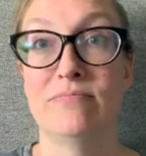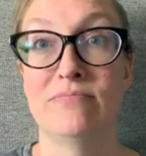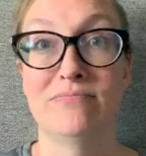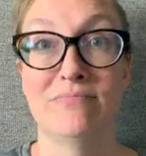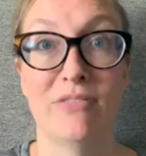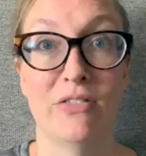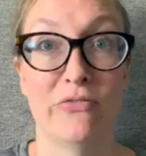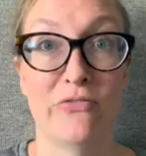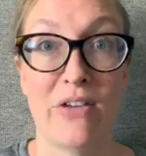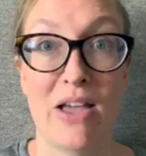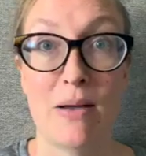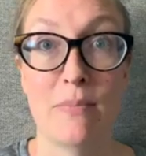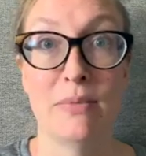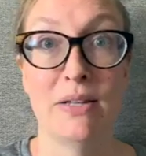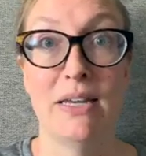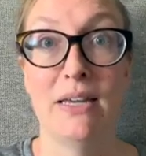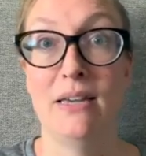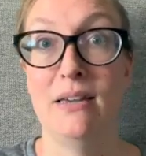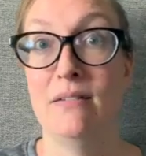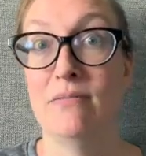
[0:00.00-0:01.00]
the
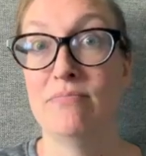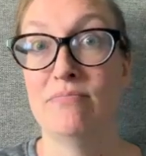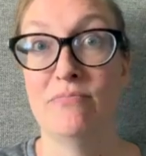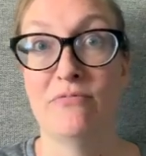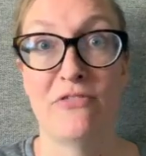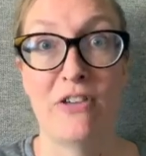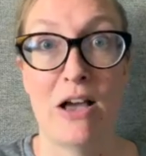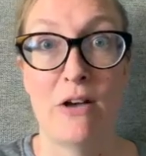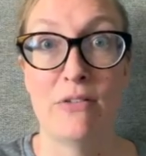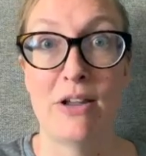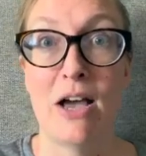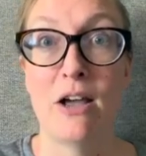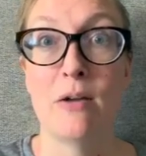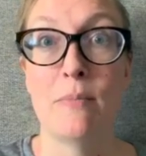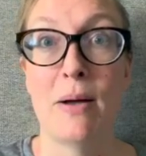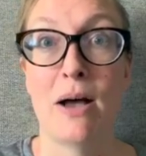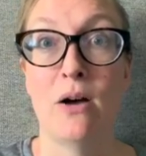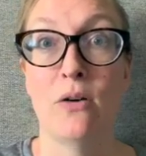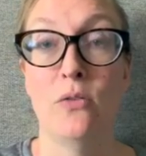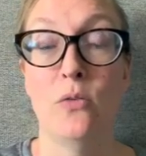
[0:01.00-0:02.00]
family found out
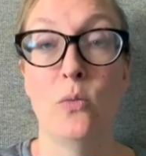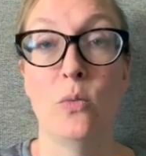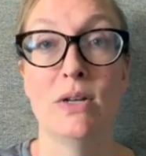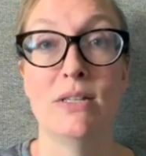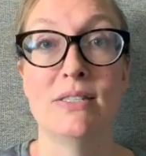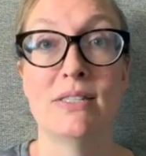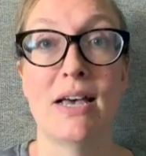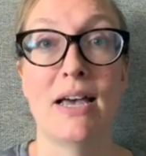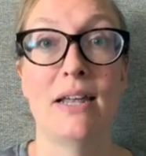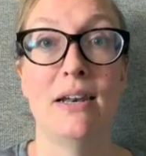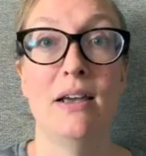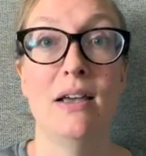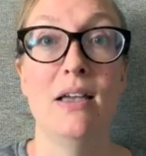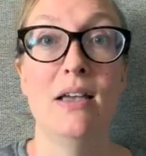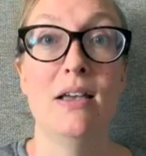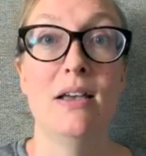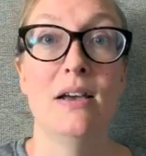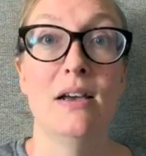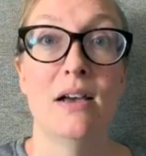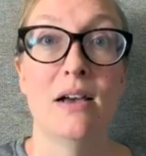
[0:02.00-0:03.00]
about was that
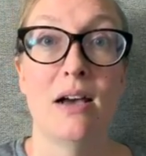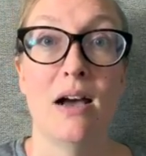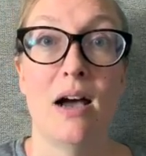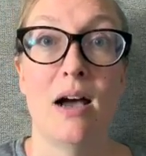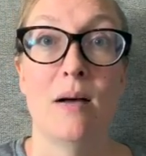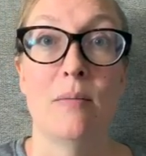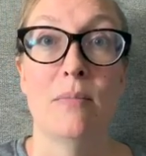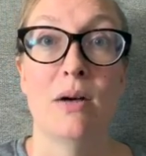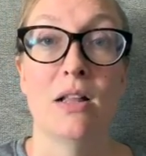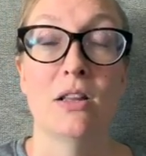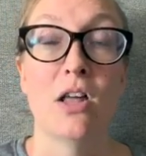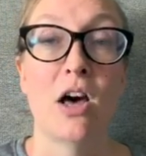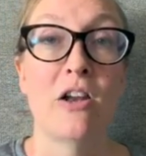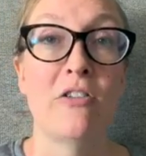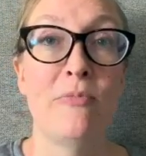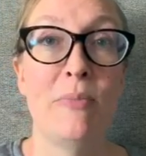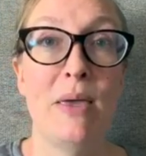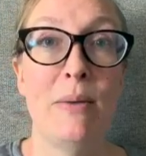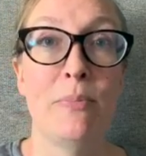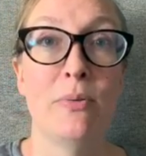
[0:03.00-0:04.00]
a lot
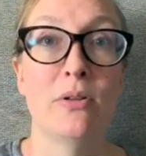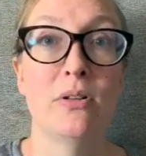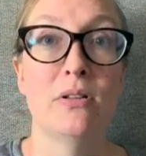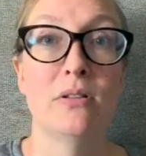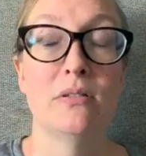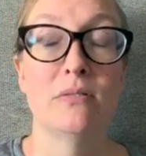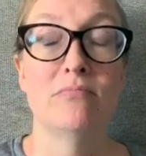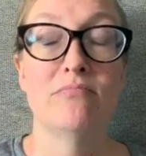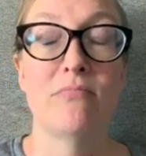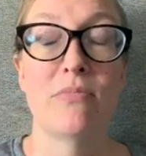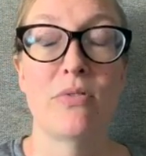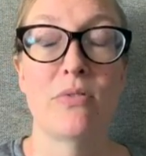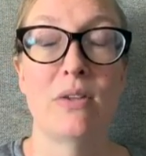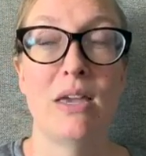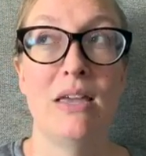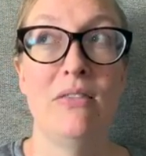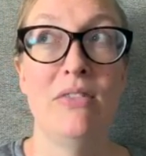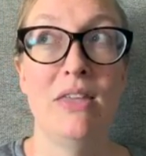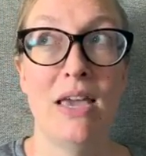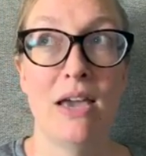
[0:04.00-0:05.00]
of people
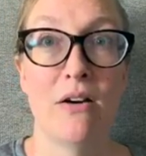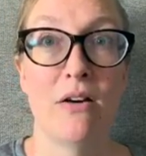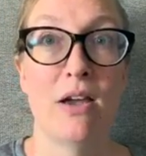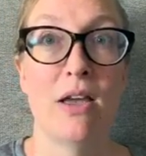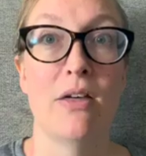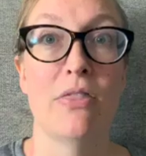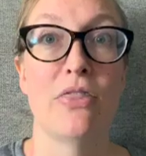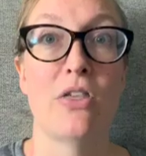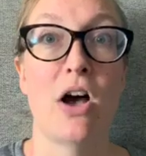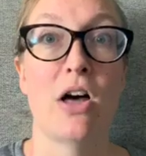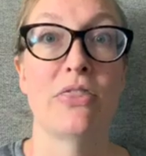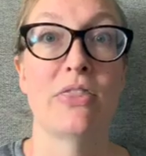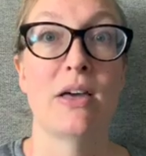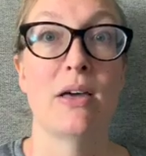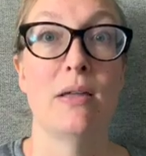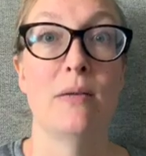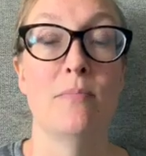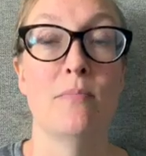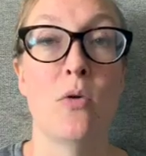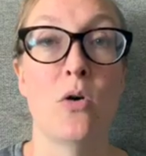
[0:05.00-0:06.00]
in the area thought
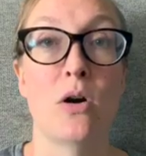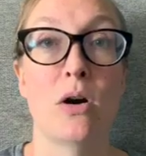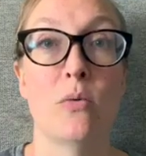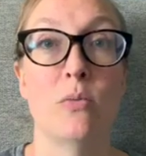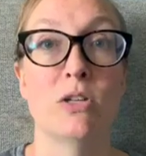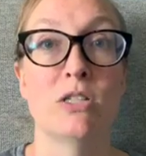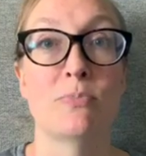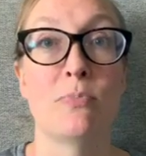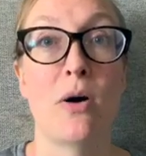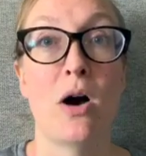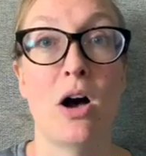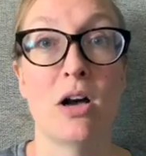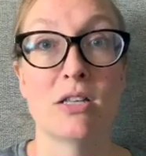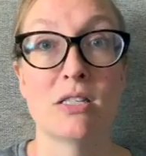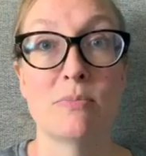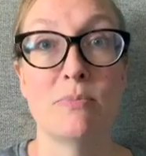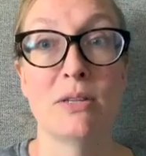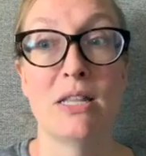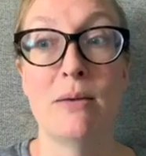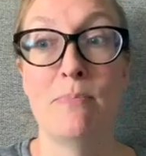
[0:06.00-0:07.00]
that Maura was
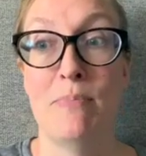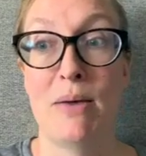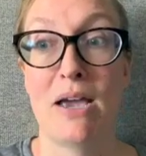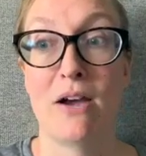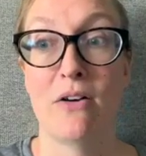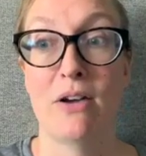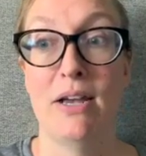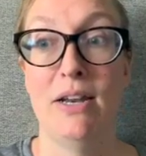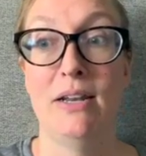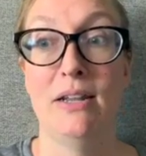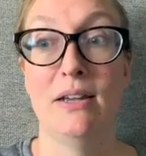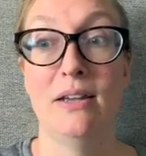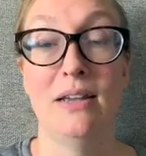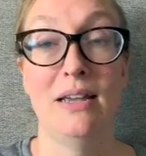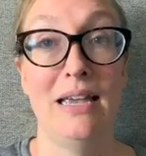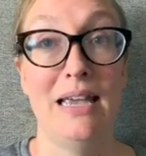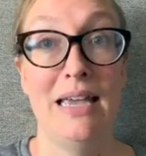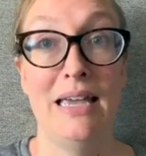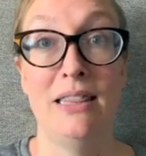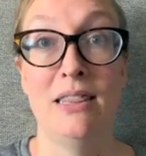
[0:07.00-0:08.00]
possibly buried
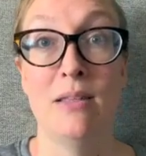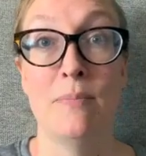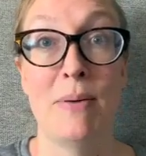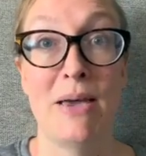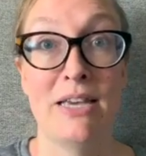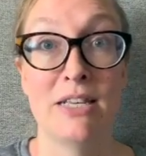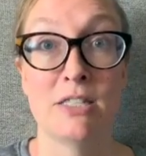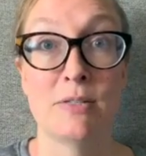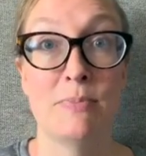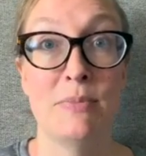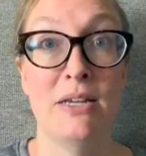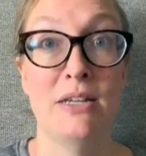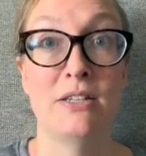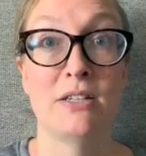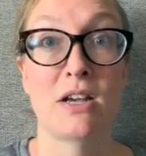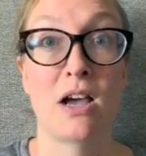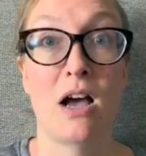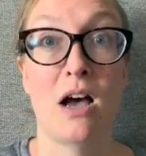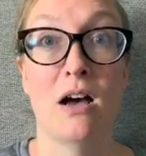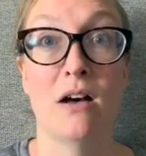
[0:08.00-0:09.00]
in the basement
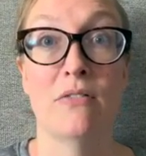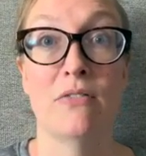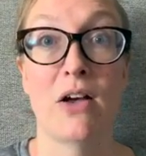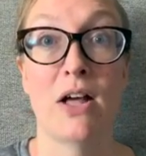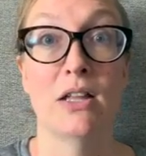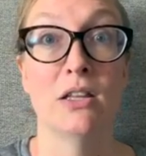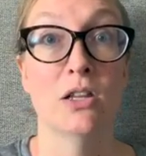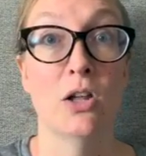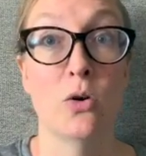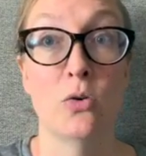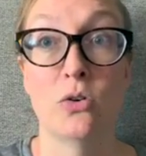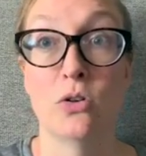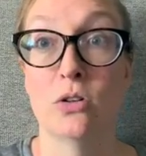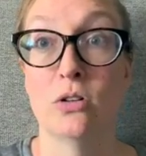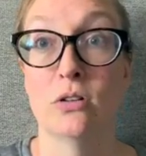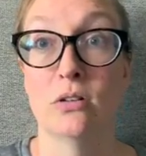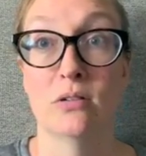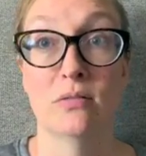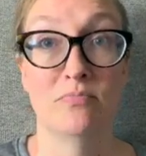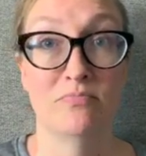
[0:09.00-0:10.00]
of a
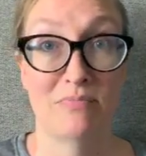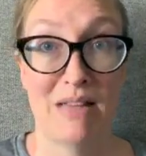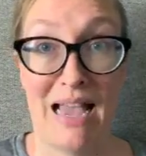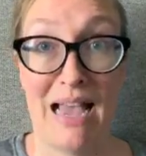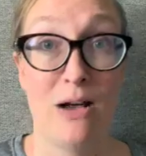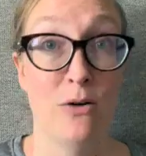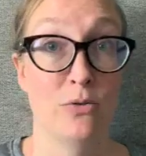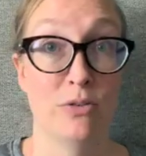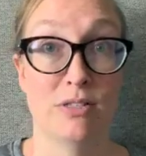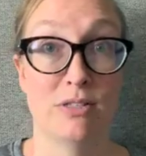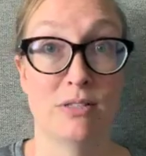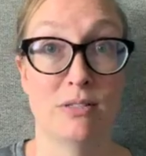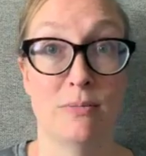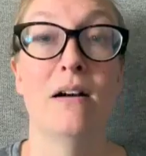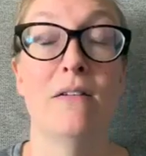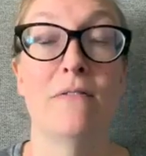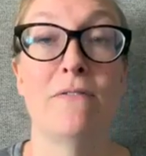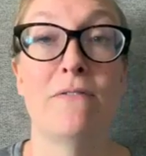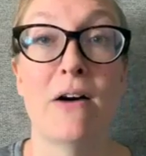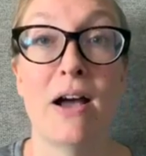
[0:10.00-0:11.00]
local house.
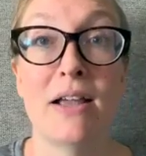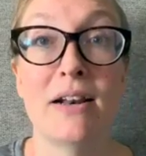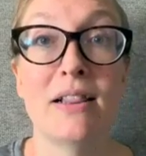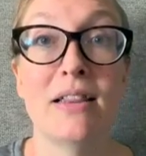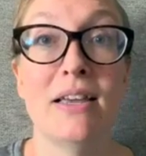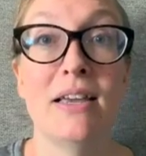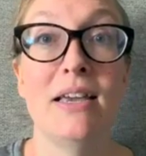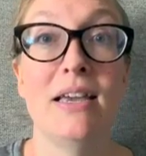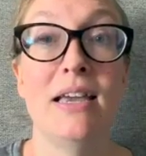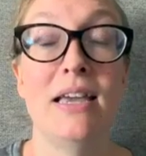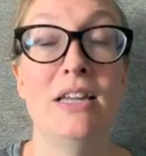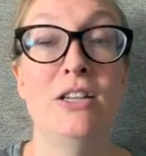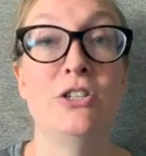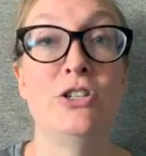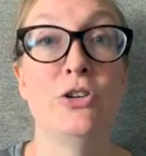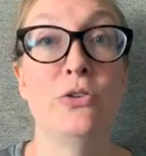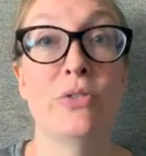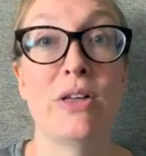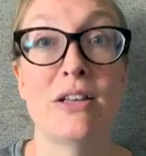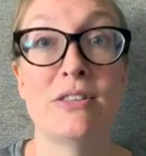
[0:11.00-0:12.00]
Finally, in
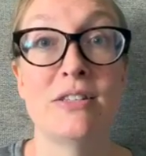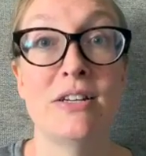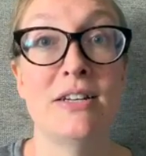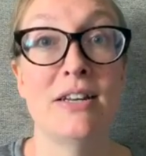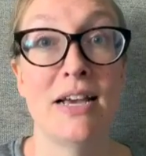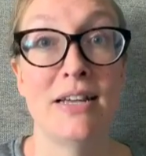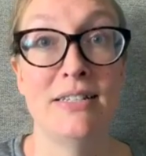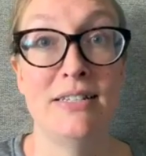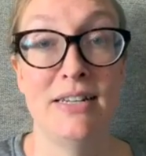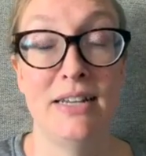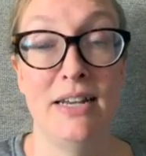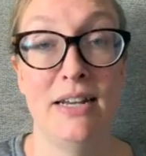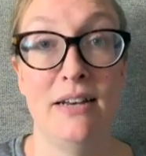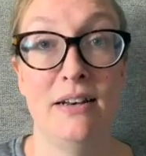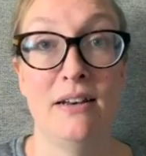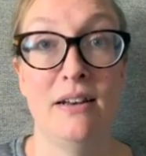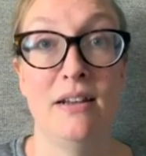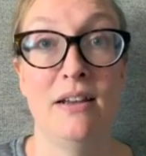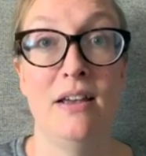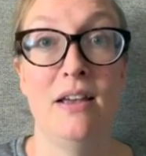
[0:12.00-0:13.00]

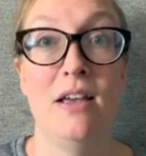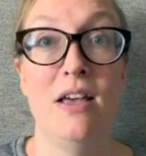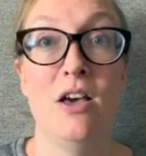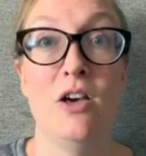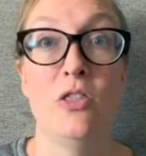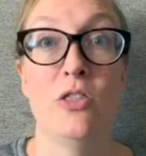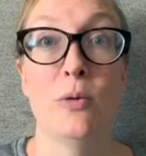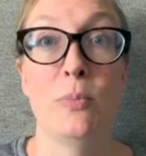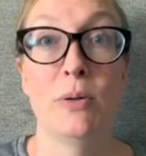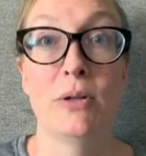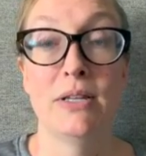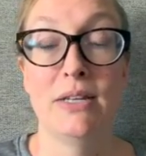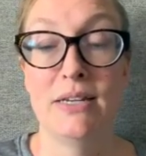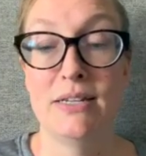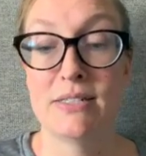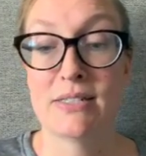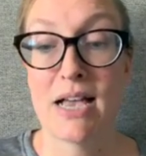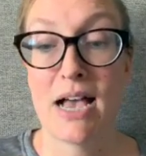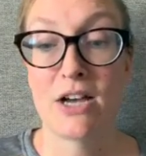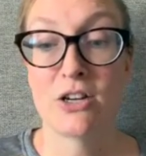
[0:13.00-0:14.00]
2019, the
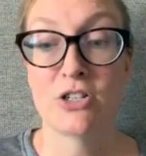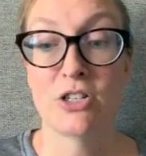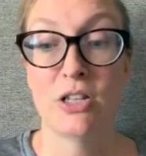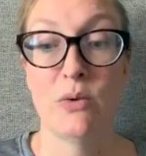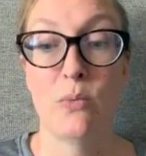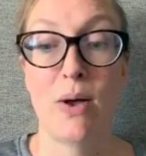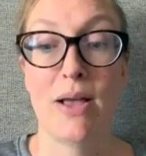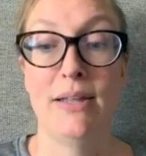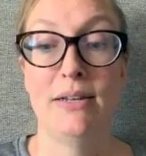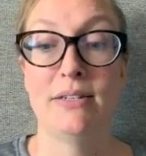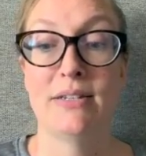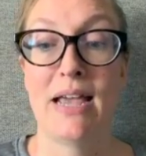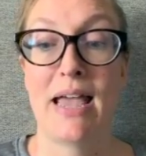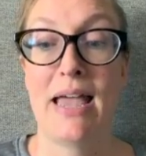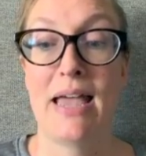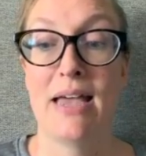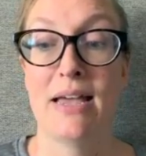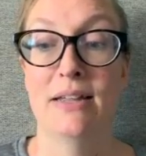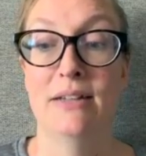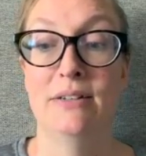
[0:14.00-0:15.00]
police actually went
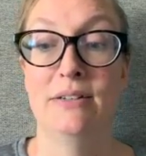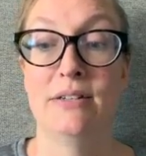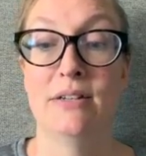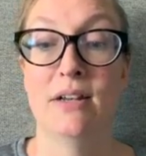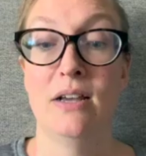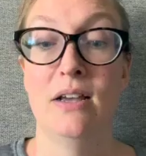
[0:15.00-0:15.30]
and